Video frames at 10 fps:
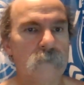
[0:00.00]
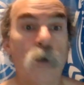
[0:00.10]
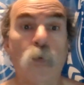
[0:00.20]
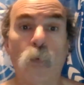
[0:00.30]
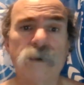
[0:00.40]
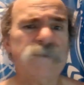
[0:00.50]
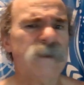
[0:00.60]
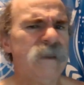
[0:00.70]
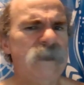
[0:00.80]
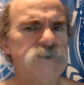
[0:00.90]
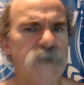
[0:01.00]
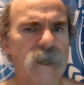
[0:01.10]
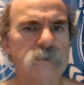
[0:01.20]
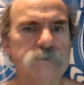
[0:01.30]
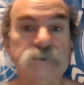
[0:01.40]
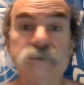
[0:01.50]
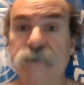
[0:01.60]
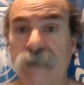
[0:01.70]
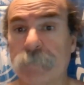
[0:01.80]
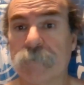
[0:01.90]
One of the key challenges
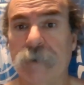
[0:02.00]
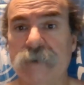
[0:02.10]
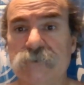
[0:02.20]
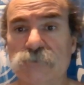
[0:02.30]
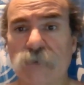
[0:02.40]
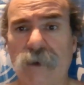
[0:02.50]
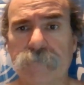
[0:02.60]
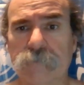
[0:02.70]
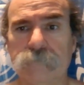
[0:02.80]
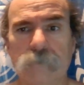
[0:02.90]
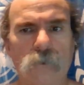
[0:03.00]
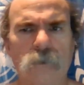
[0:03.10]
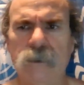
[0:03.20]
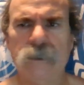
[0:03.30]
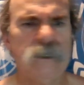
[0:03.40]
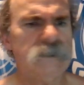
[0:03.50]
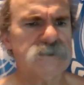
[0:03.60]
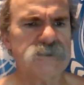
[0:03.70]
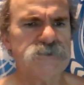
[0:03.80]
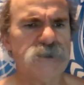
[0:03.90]
in optimizing traffic flow is
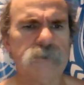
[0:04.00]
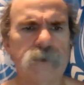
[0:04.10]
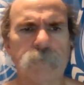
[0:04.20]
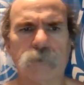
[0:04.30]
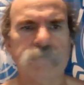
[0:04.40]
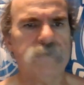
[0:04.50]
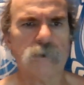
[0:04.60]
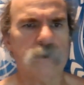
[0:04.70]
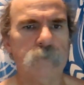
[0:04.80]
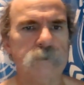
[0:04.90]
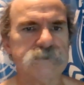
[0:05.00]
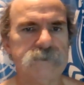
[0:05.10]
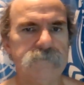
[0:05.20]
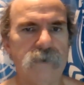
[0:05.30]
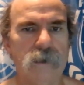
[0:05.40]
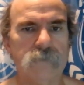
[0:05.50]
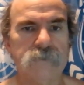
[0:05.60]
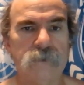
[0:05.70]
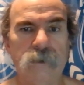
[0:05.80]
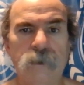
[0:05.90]
the sheer number of variables involved,
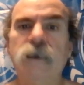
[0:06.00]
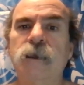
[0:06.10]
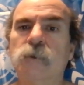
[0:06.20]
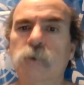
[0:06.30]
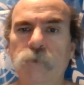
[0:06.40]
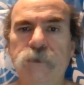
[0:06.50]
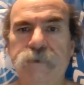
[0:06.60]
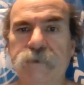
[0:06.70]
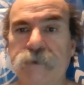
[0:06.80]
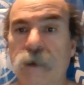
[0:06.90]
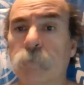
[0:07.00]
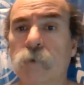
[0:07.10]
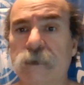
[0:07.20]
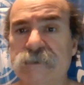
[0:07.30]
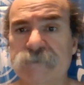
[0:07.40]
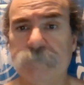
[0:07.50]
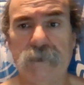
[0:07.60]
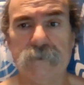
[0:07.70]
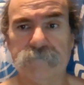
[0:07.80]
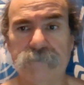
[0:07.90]
including the number and
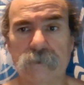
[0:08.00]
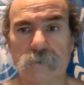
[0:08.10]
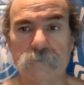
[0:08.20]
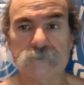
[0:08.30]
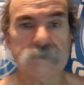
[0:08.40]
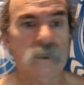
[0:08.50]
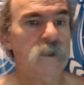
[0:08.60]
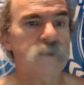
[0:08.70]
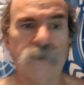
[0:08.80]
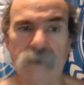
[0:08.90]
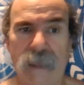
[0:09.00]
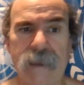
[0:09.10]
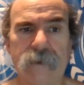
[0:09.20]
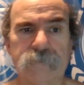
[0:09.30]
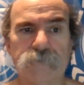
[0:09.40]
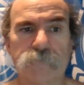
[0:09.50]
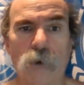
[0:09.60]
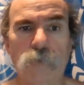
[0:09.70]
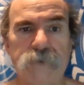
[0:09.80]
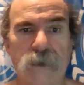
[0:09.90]
speed of vehicles, the layout of the
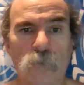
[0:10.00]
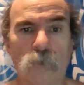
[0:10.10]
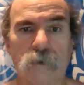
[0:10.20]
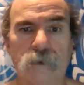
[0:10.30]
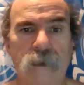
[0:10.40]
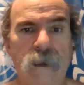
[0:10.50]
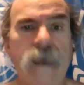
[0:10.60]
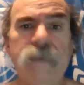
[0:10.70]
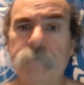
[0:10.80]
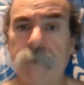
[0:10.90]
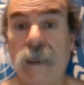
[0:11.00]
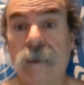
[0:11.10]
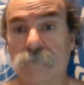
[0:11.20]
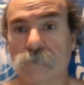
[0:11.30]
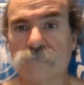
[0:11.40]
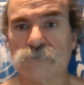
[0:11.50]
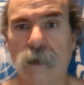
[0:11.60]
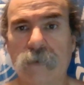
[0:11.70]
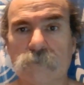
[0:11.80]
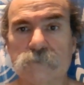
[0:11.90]
road network, and the behavior of
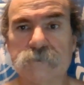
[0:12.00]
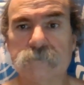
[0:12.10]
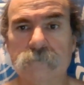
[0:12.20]
drivers.